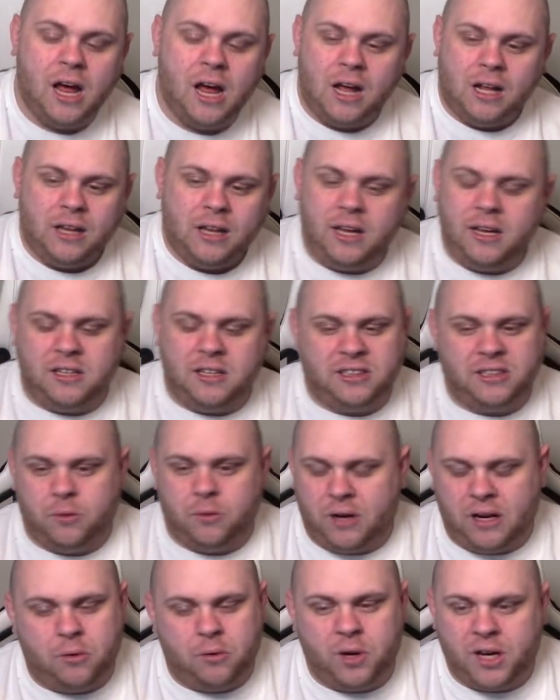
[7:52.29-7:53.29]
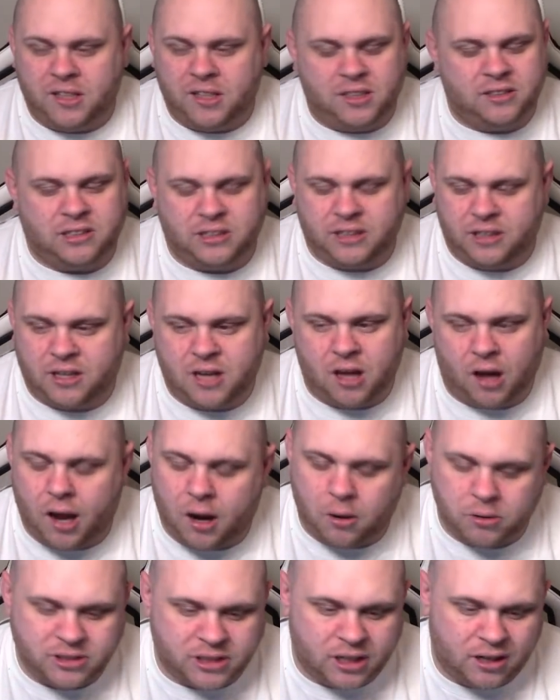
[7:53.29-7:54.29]
Like I did say, when I did see the card, I
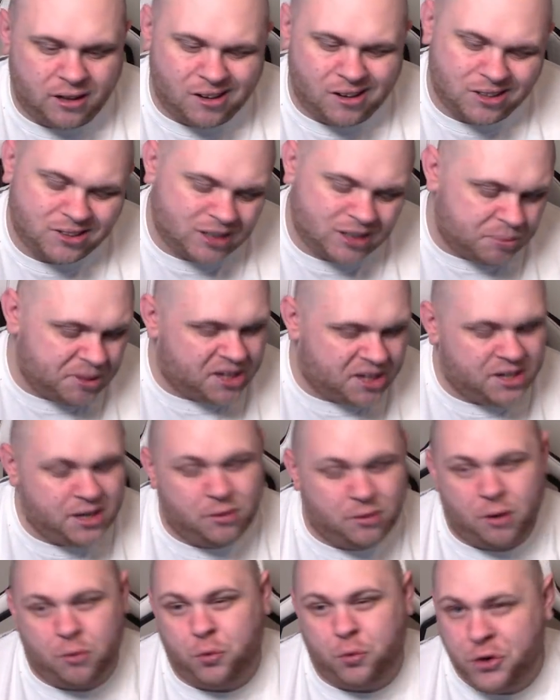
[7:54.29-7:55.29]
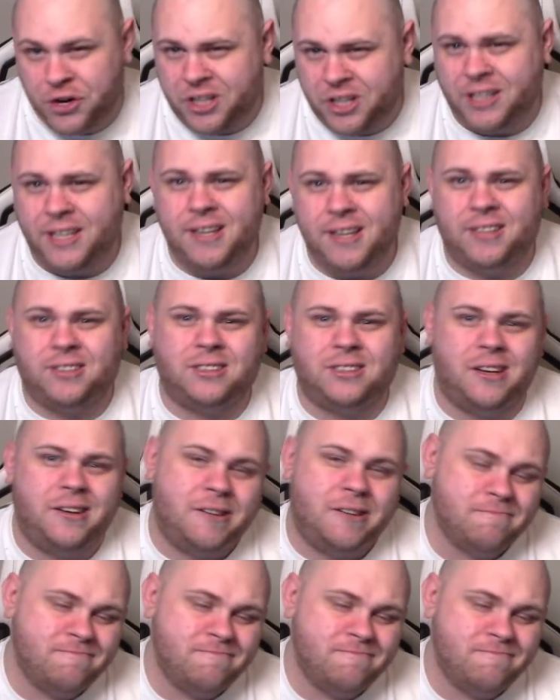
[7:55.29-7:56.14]
was like, oh, Sami Khedira, really? It's like...